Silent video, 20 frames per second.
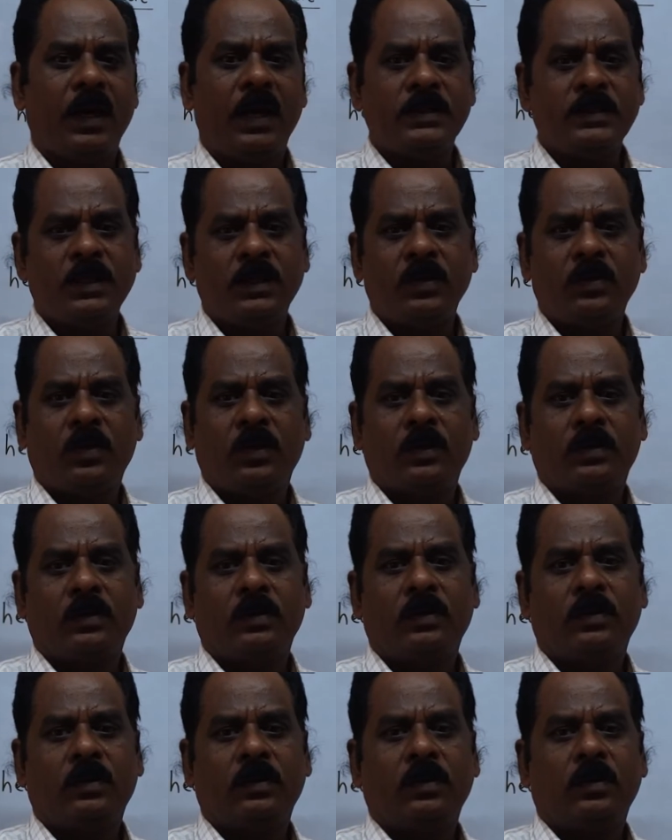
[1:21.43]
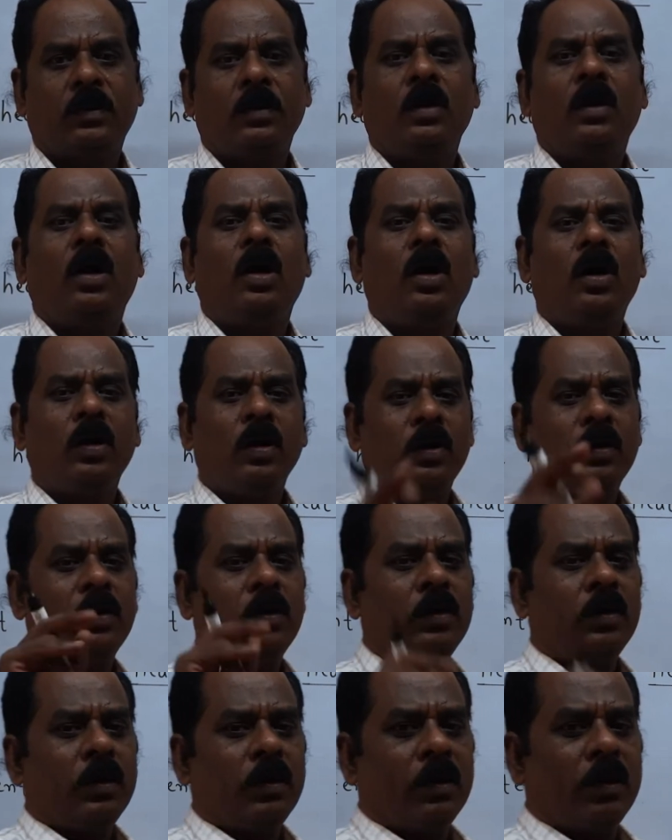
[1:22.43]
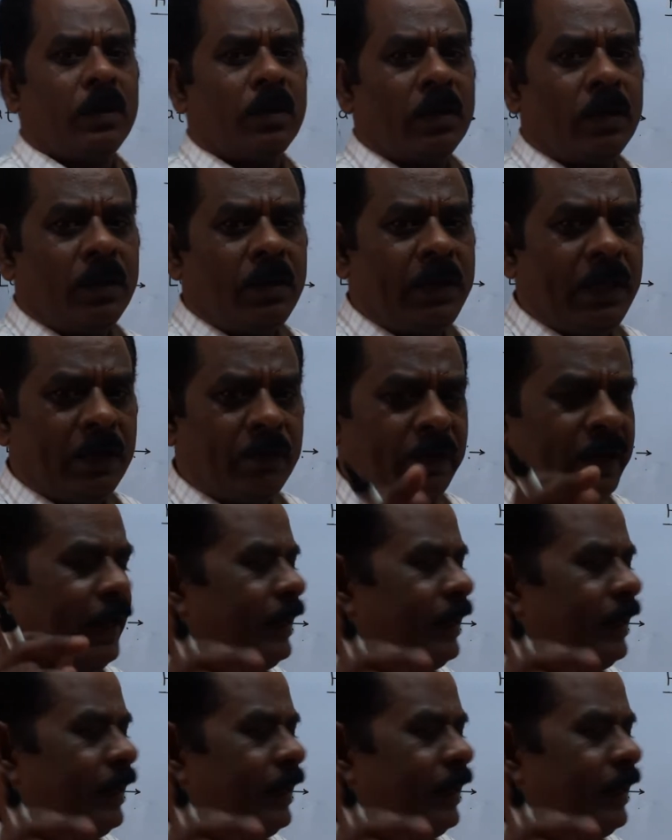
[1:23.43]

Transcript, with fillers: Is it not? Or take one